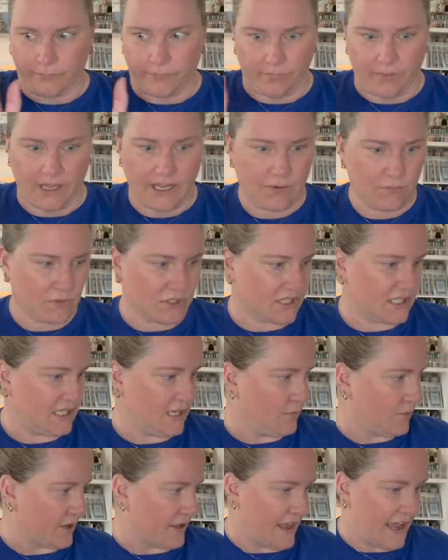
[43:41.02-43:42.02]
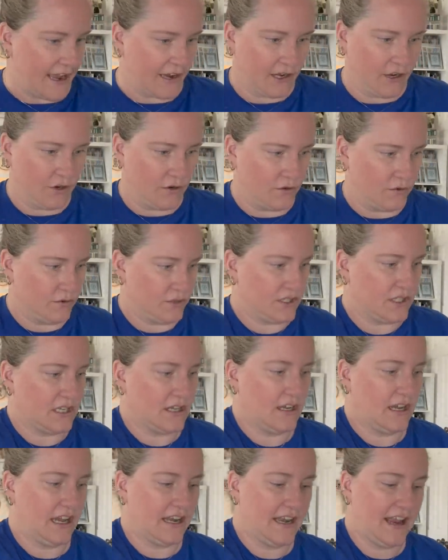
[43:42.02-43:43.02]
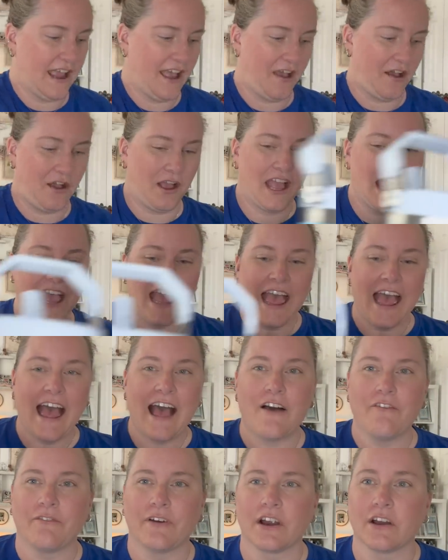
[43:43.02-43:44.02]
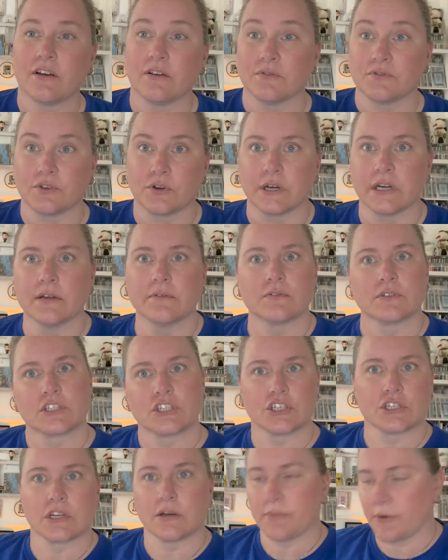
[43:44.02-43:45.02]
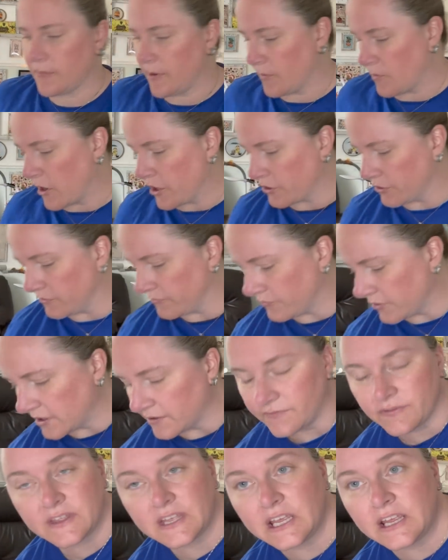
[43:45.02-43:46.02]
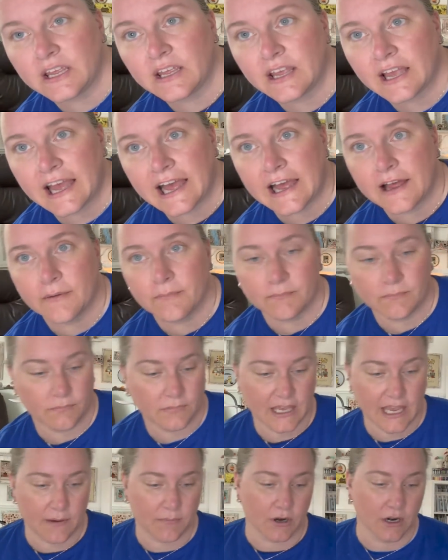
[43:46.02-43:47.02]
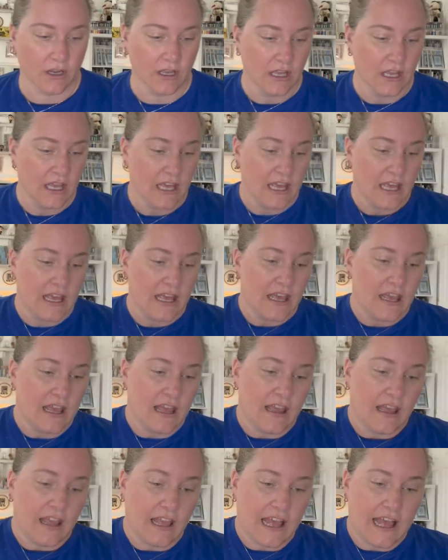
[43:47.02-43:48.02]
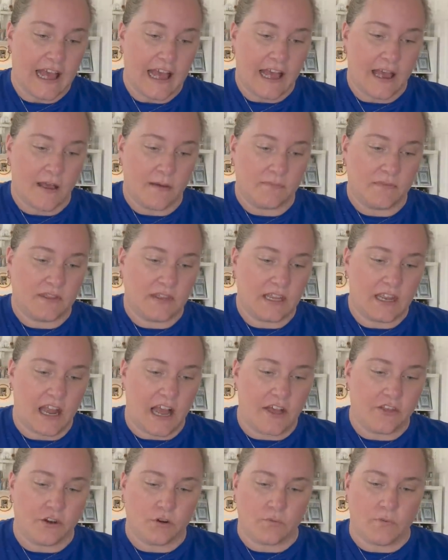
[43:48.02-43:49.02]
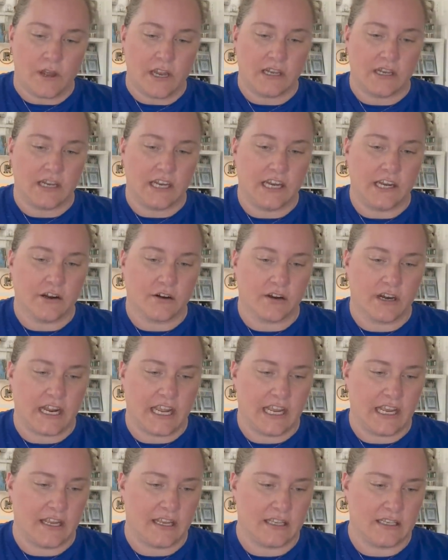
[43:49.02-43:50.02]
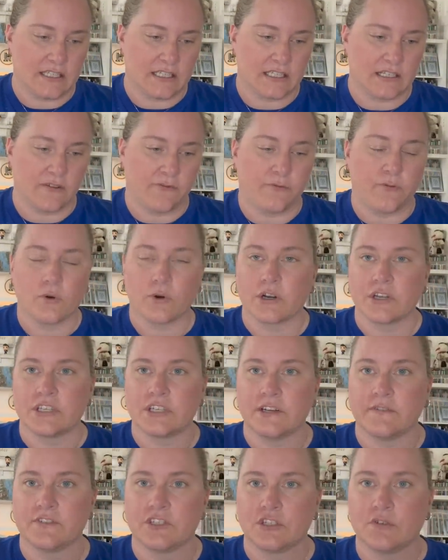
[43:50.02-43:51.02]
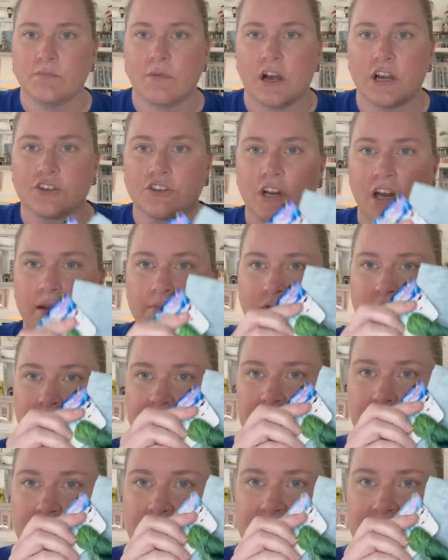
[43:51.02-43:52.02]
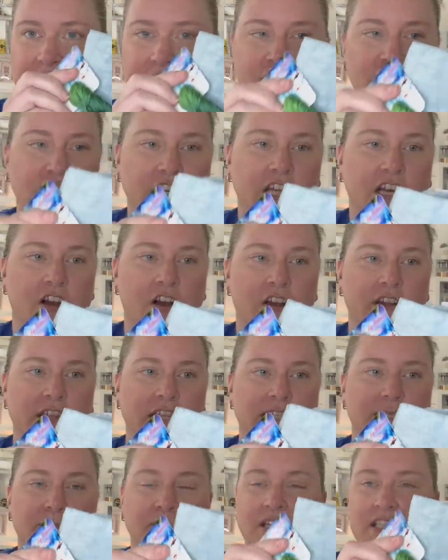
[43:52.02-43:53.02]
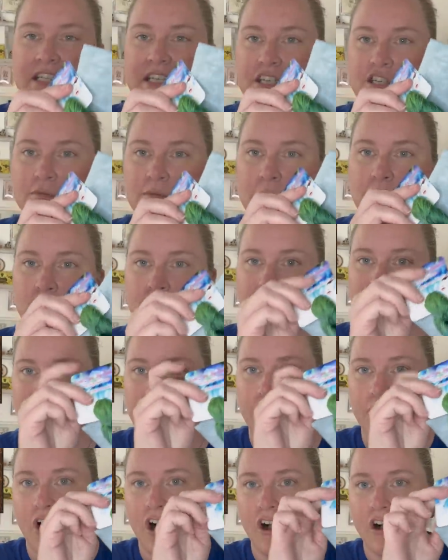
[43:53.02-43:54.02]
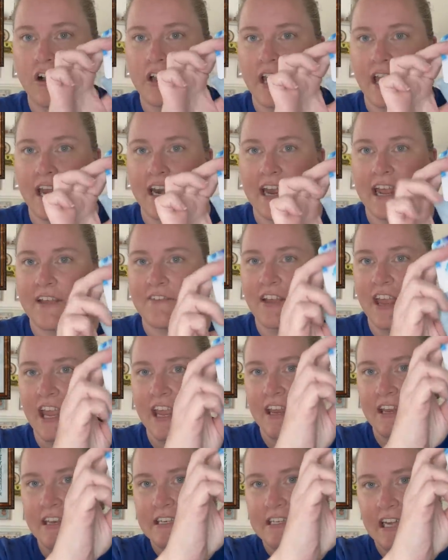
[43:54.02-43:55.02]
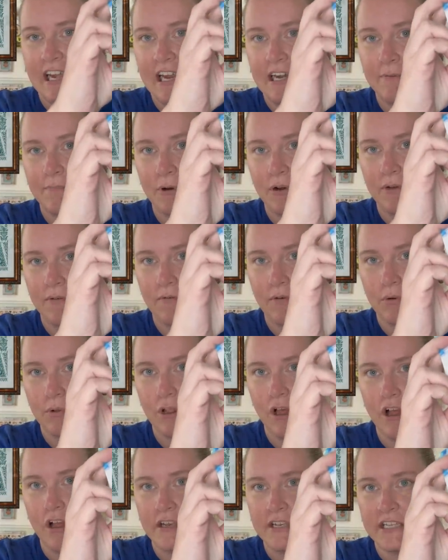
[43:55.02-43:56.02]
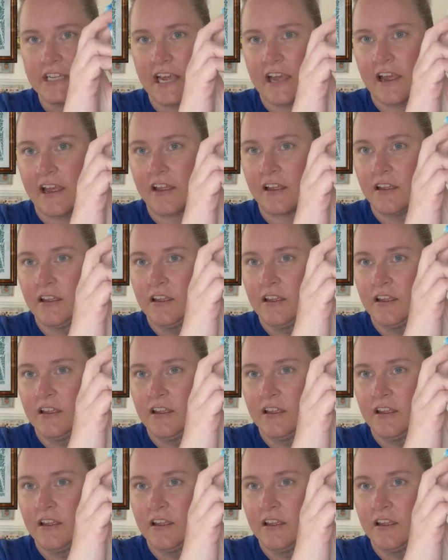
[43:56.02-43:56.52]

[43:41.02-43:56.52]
and we'll see where that goes and how far. Oh, sorry, just gonna put my water in front of the camera. The other one here is Forest of Sumatra. I'm going to be stitching it on this Be Stitch Me Morning Fog, and I have a hand dyed by Rolanda